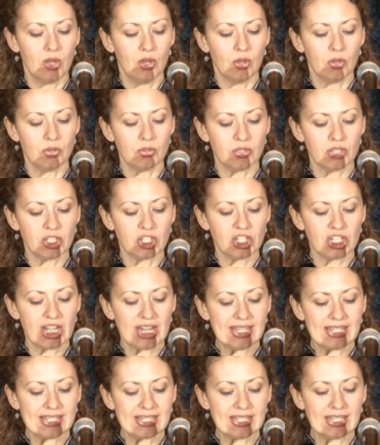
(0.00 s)
whose
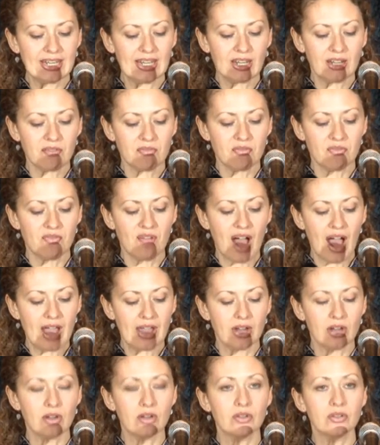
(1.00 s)
chastening
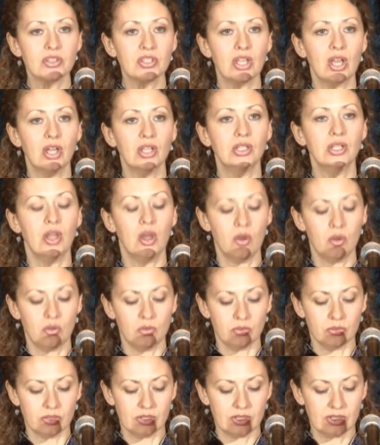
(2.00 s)
fires
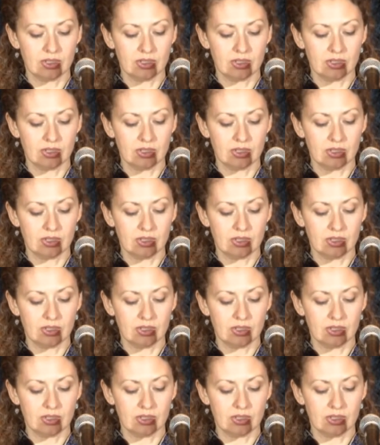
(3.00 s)
alone